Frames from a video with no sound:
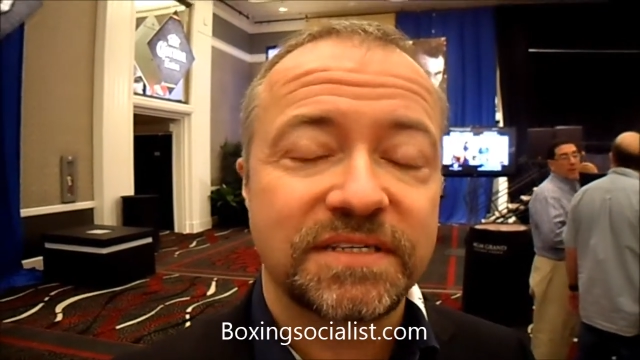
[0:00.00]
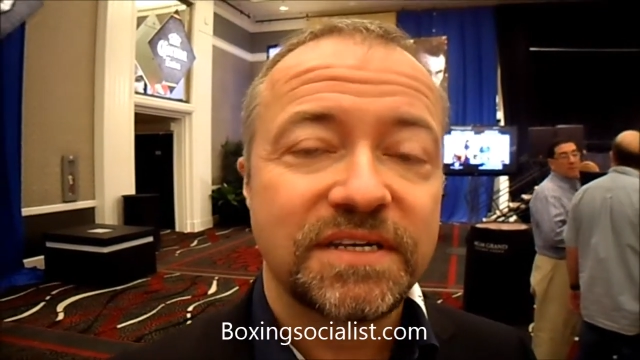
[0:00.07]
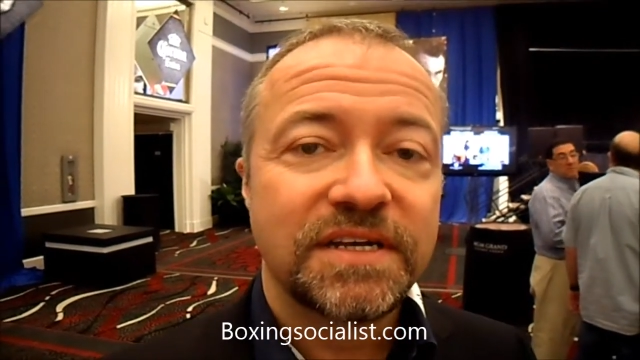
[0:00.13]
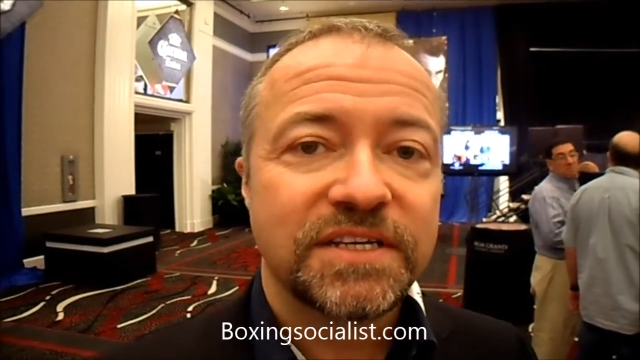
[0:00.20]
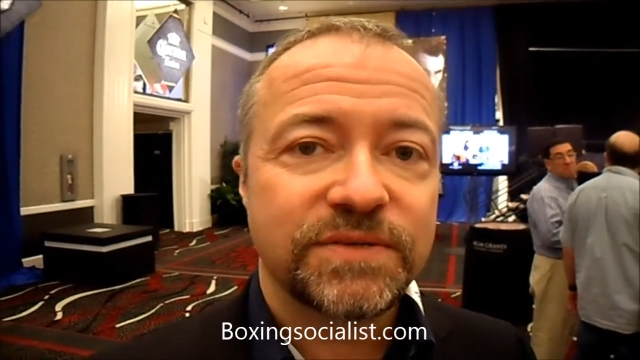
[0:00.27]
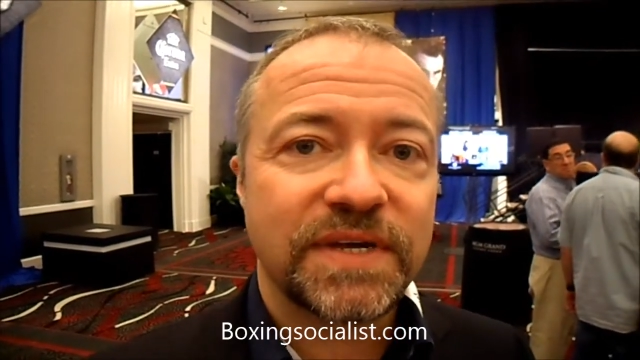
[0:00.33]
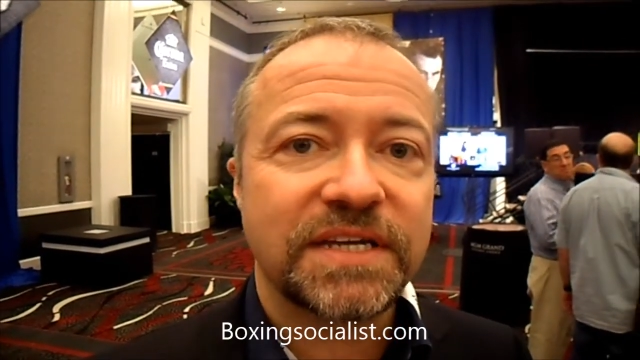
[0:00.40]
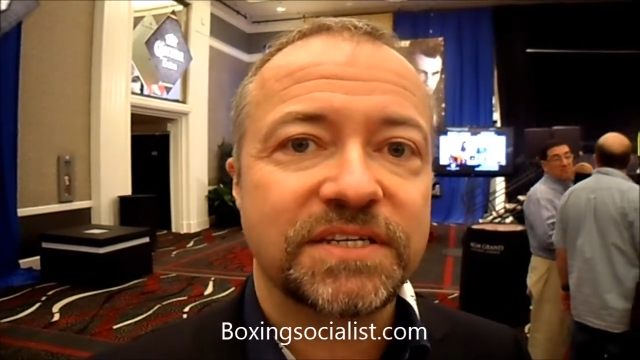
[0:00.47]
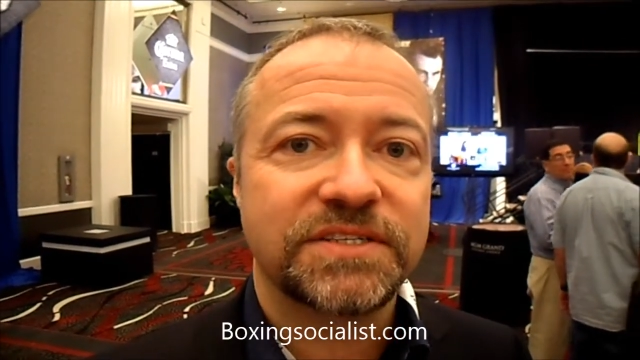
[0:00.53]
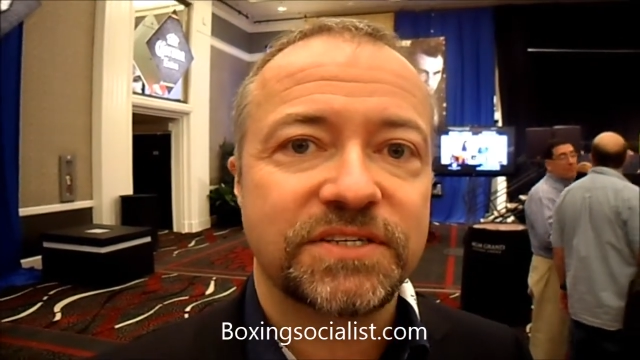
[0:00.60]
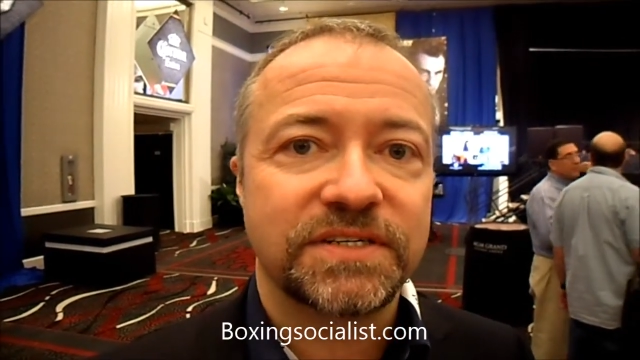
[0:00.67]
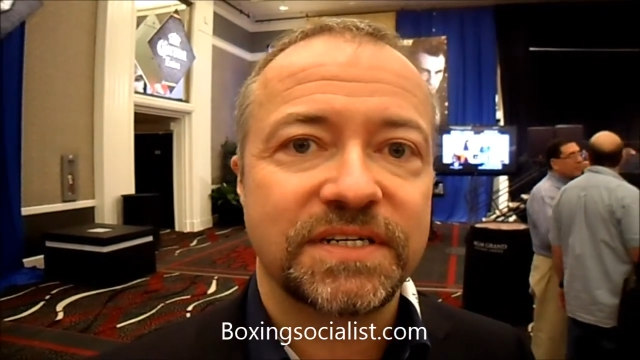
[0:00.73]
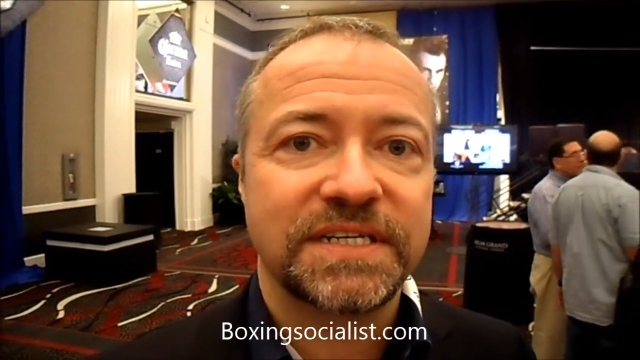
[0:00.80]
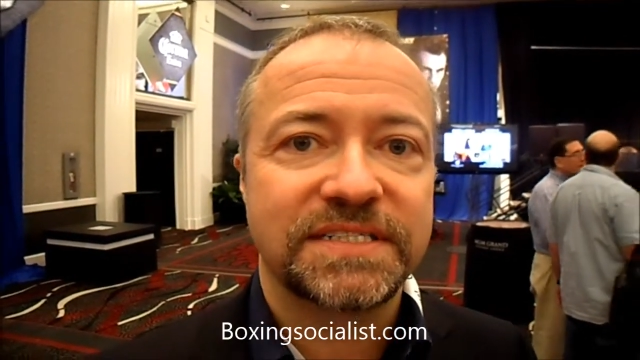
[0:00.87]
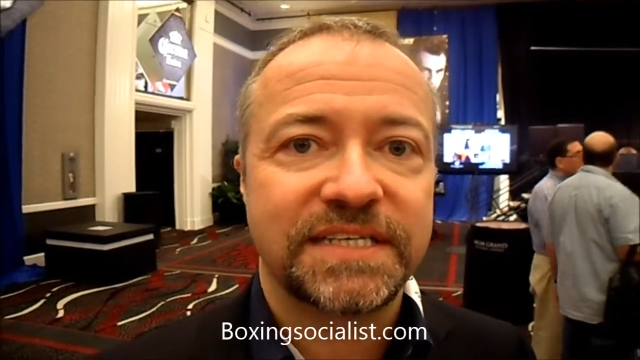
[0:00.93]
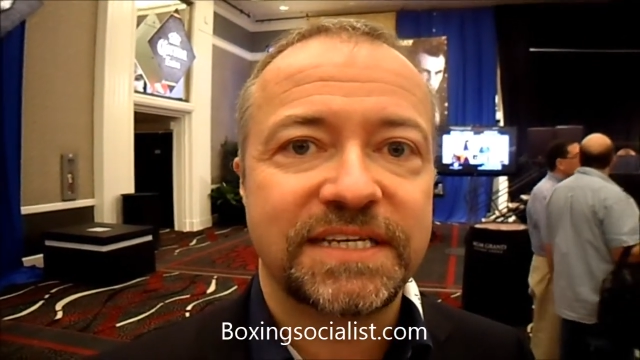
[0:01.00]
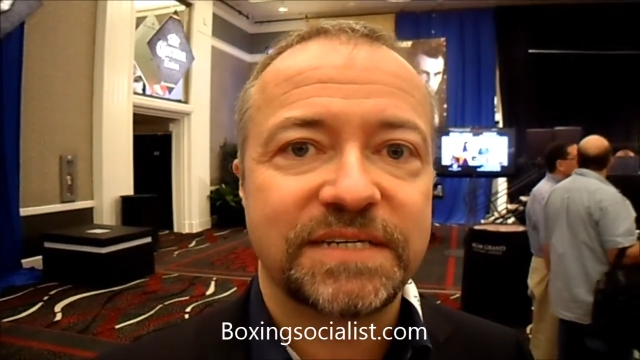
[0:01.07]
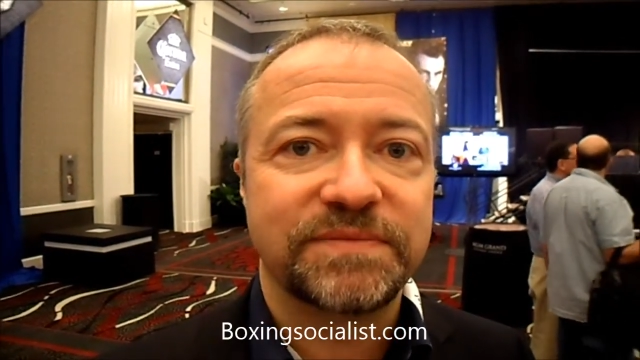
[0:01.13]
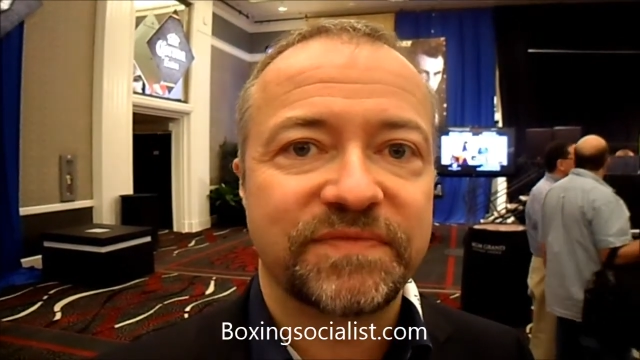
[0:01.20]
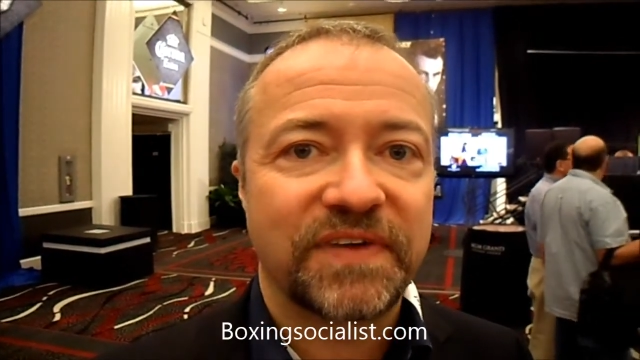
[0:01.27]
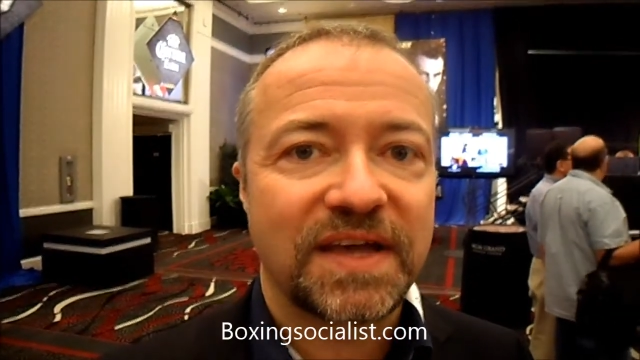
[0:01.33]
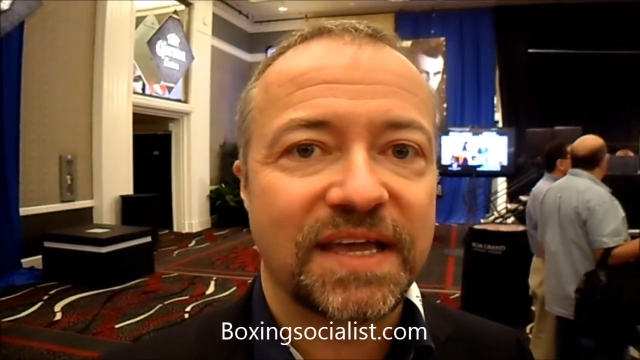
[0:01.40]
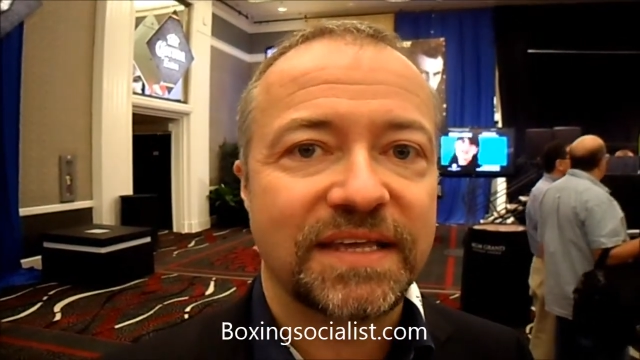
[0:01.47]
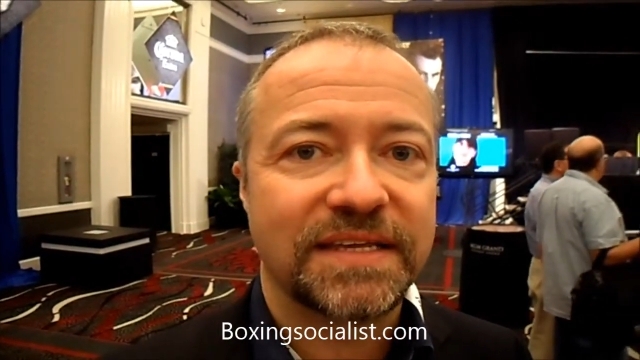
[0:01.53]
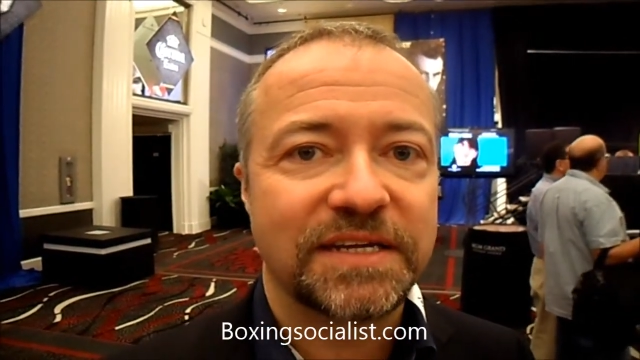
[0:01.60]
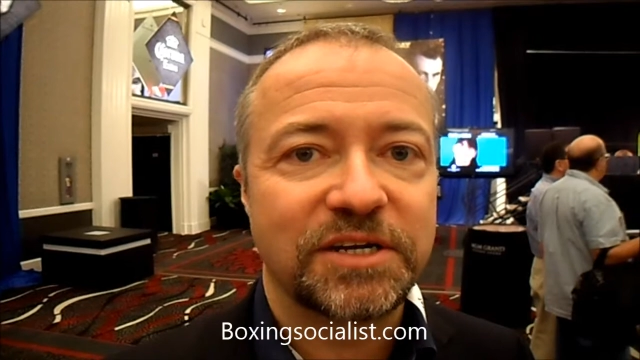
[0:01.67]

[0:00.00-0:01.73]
so I could certainly see him fight,